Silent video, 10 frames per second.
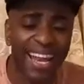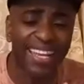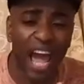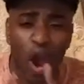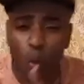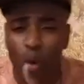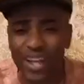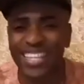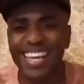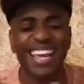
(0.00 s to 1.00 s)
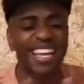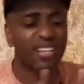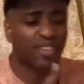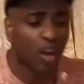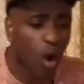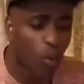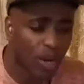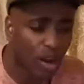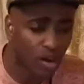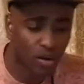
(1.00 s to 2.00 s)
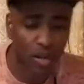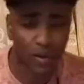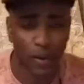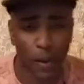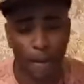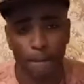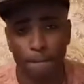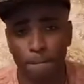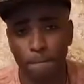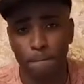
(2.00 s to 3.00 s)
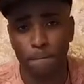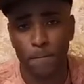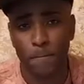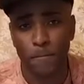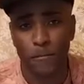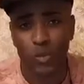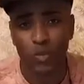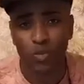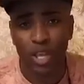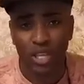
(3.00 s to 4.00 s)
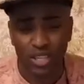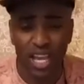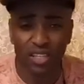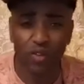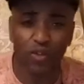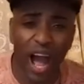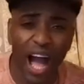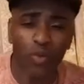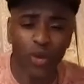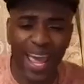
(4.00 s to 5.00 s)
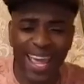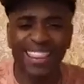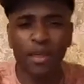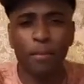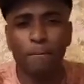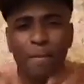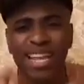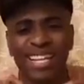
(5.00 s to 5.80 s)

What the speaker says: Saints of God, we are in the midst of a struggle. We are in the middle of a battlefield.